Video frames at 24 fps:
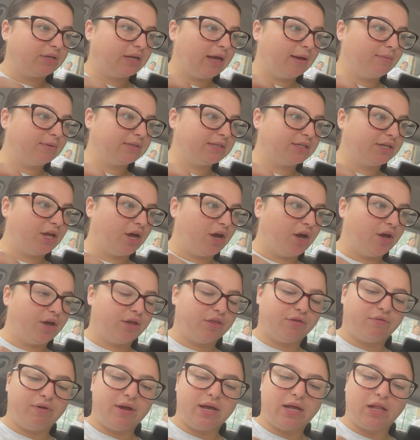time is it now?
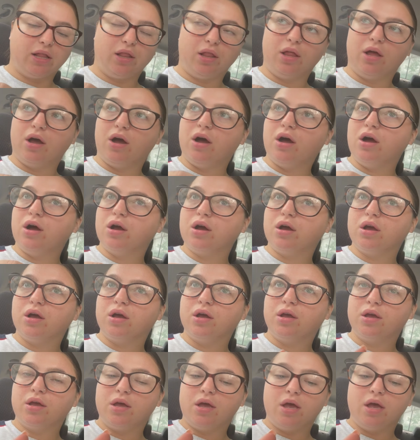3:00.